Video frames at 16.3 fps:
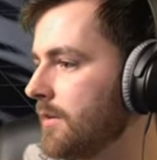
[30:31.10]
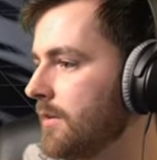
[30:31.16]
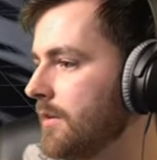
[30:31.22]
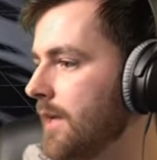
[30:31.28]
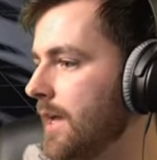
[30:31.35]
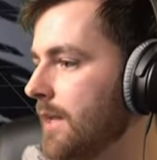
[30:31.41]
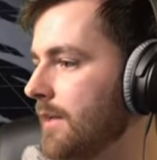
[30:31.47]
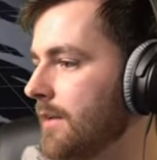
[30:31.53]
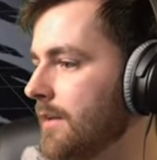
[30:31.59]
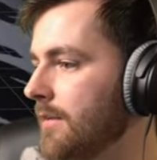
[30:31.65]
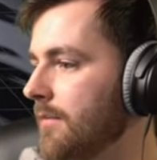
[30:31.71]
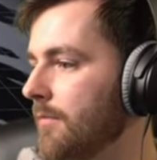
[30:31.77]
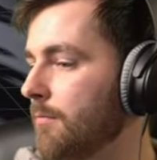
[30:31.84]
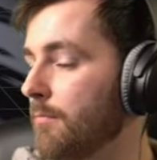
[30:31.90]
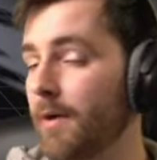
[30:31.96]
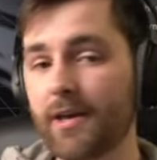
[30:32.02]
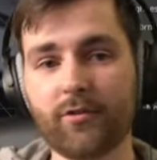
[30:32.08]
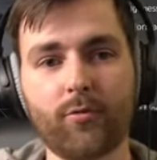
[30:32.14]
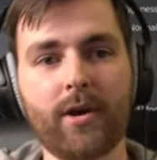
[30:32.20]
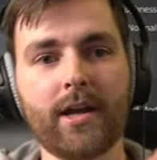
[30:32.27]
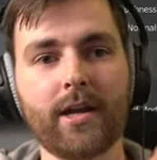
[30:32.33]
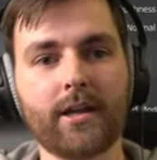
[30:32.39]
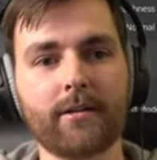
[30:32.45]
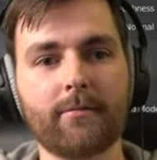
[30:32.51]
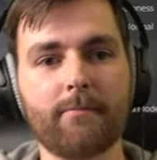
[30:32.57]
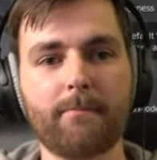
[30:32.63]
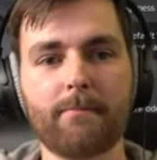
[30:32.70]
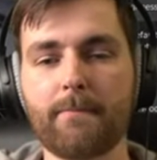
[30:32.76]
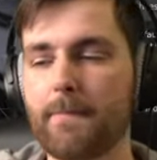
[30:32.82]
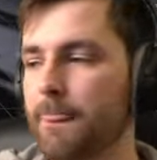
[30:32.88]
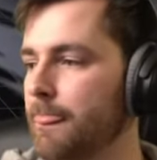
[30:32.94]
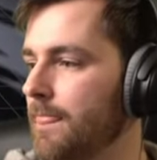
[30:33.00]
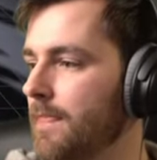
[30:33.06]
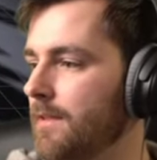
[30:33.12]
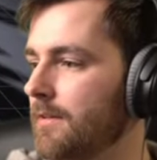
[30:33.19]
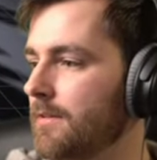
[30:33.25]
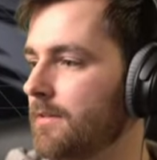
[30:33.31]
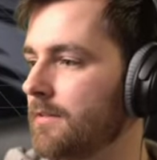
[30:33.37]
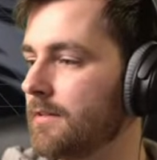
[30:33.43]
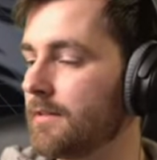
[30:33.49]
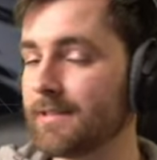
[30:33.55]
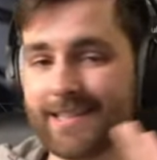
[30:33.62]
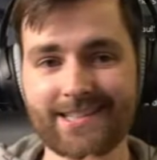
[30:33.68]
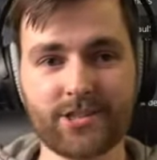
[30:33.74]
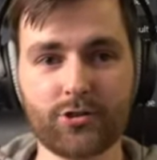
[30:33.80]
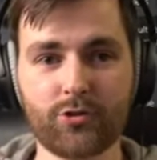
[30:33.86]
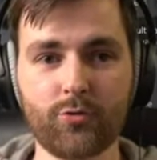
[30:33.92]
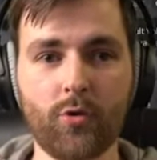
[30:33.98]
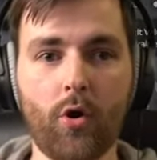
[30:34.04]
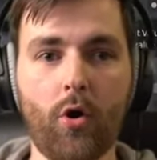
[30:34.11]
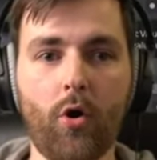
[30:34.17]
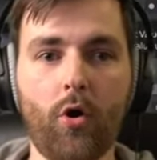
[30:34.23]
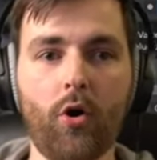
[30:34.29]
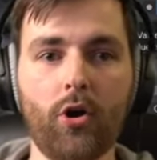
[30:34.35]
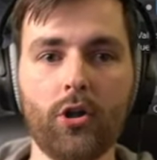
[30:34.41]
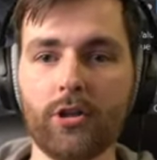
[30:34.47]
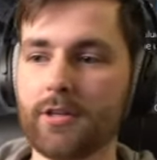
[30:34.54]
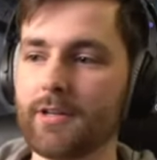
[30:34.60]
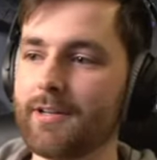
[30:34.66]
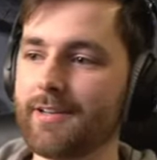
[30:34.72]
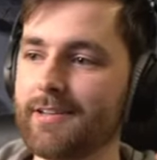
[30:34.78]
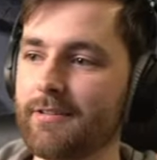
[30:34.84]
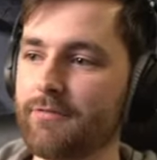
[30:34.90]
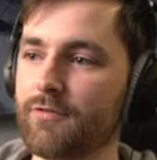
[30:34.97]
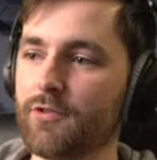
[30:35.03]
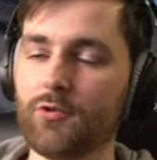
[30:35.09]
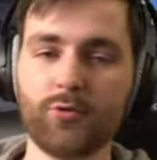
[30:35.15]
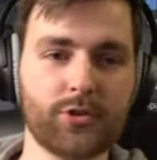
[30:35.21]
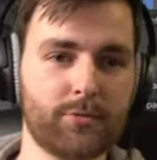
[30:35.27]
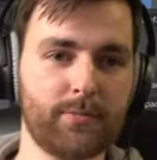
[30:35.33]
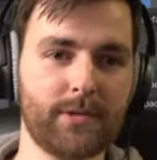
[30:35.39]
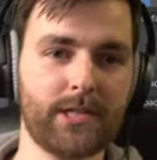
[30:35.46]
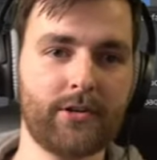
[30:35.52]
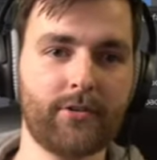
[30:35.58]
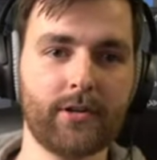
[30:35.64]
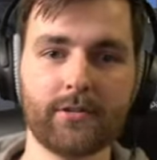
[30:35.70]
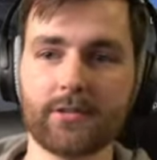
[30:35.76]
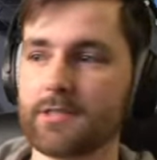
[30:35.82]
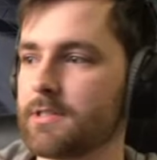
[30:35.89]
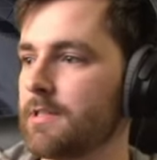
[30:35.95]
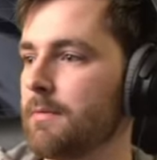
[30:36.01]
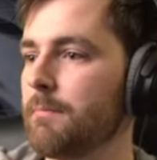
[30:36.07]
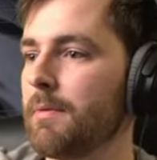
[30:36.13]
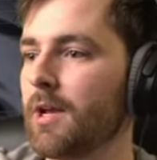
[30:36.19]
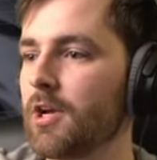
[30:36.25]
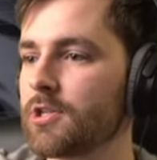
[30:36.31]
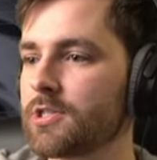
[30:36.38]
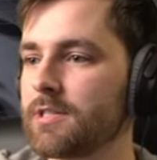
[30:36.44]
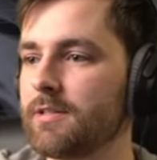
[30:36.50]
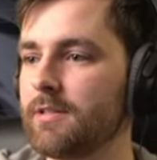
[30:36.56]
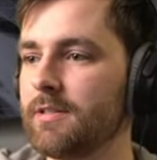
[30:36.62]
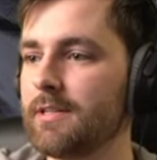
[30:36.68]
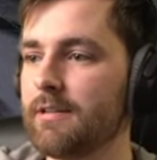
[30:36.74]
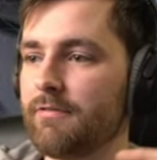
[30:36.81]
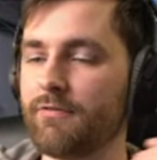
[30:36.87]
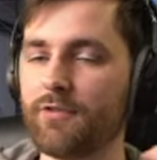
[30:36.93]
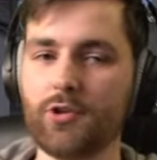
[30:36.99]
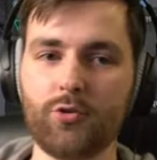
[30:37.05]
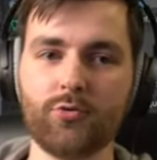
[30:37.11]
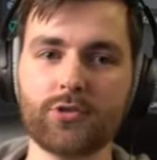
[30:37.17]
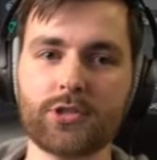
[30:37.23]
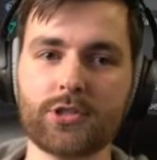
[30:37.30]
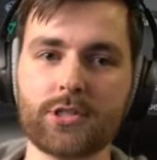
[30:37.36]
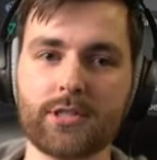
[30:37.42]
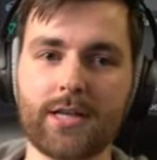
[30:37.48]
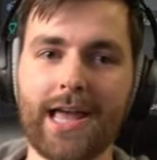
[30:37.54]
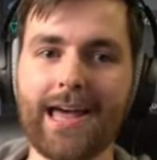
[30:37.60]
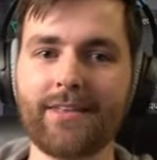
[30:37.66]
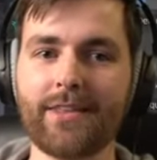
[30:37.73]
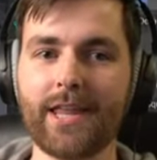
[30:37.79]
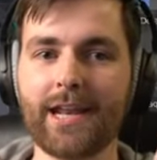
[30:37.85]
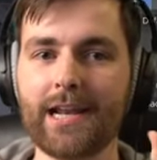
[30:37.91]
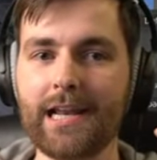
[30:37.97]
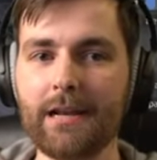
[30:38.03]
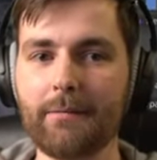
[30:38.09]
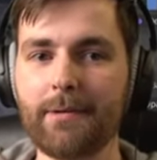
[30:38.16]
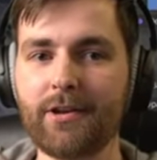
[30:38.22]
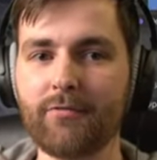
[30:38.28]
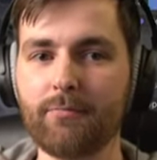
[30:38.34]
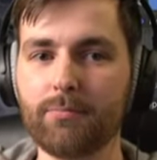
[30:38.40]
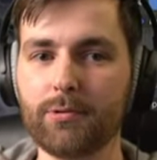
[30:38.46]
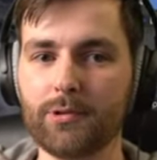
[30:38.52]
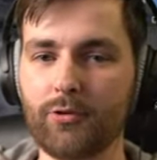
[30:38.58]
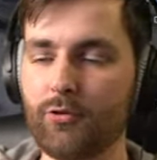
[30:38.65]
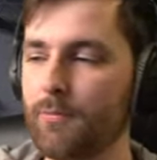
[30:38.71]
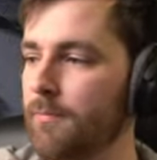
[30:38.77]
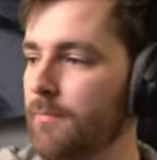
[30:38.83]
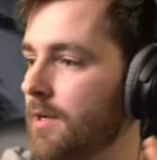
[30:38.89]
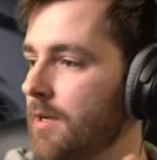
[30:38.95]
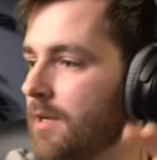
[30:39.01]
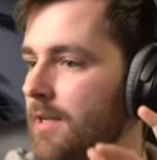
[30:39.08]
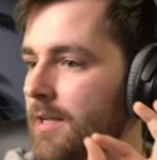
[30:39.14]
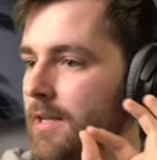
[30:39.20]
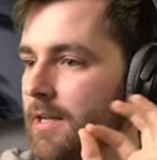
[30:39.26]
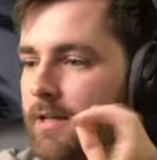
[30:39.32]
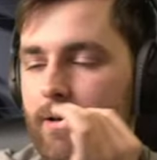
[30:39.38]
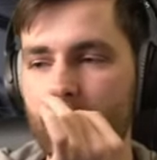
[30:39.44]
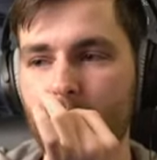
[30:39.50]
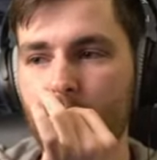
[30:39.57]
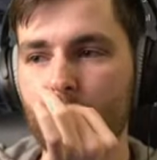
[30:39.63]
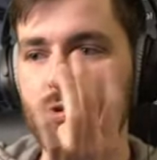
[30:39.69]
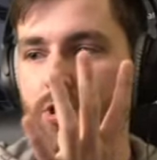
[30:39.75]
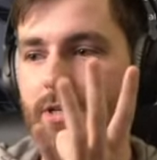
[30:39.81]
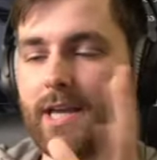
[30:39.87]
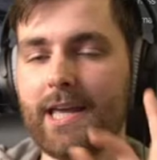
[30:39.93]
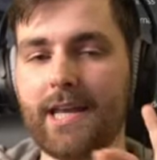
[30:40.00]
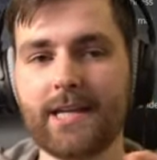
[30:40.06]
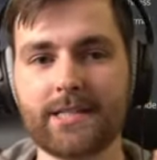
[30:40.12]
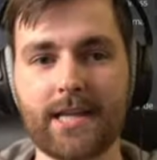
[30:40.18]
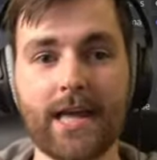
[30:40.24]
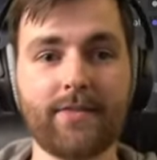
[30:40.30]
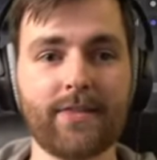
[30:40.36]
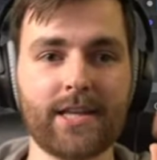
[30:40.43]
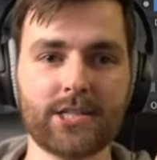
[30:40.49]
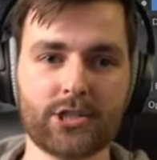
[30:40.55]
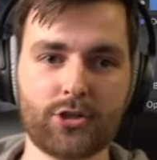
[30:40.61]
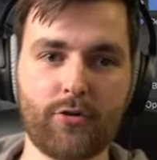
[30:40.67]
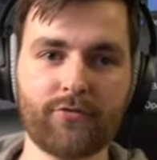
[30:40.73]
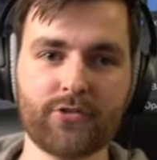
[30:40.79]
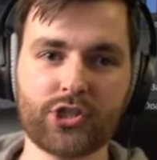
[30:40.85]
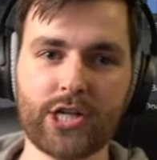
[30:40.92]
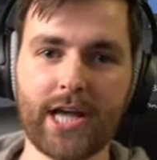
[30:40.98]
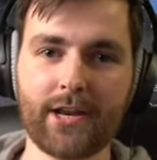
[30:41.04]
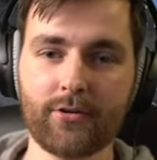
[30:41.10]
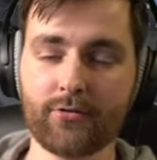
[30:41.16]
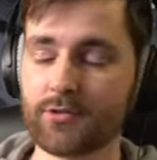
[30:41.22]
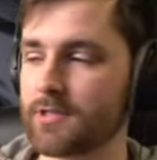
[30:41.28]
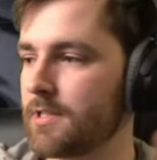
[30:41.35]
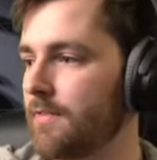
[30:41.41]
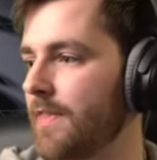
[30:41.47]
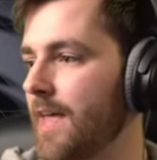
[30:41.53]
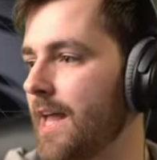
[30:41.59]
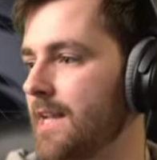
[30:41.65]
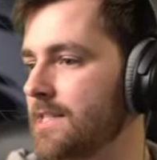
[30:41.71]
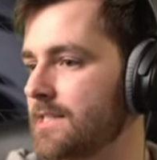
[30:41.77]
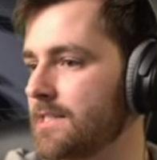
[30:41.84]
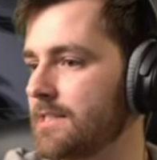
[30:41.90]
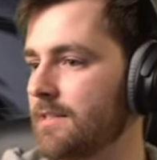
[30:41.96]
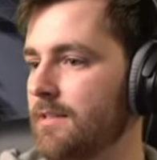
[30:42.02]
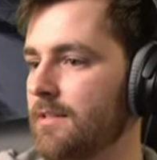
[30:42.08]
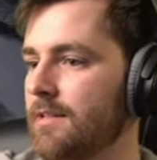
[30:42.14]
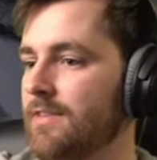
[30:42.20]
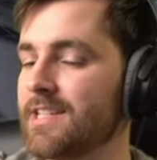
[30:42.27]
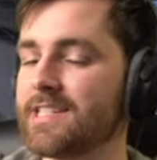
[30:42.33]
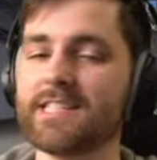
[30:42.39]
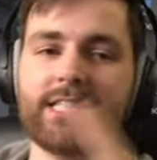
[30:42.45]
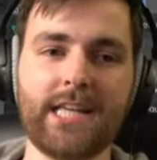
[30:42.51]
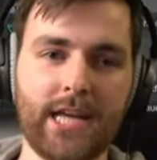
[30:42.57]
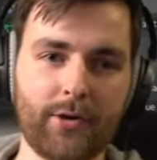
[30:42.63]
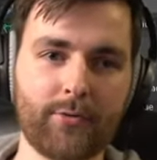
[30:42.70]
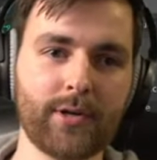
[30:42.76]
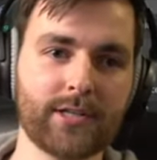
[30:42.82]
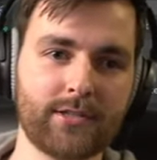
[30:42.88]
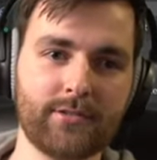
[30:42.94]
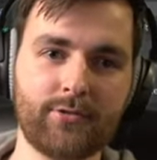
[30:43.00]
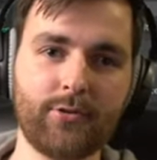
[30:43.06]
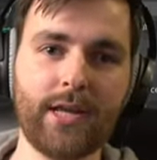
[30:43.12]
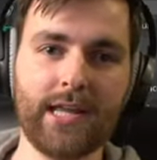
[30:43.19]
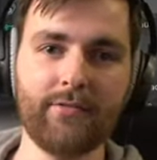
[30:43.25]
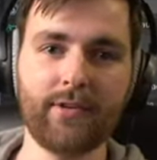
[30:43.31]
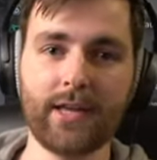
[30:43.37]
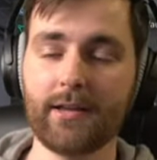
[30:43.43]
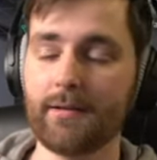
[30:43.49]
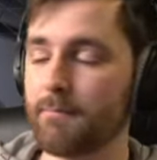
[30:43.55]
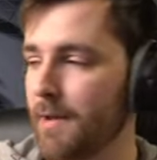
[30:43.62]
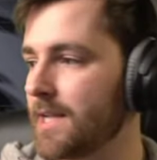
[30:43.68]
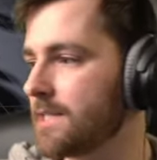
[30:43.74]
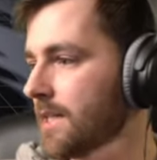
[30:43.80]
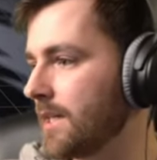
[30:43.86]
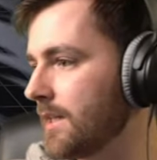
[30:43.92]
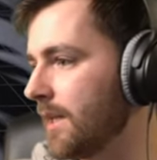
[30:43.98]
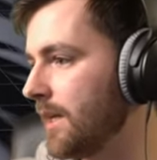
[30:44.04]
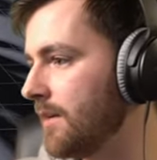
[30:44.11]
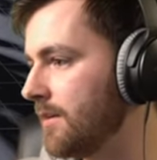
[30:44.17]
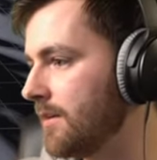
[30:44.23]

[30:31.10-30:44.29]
And by the way, let's do all diffuse materials because diffuse and then a little bit of bloom it is and then soft shadows that is the secret to Eevee basically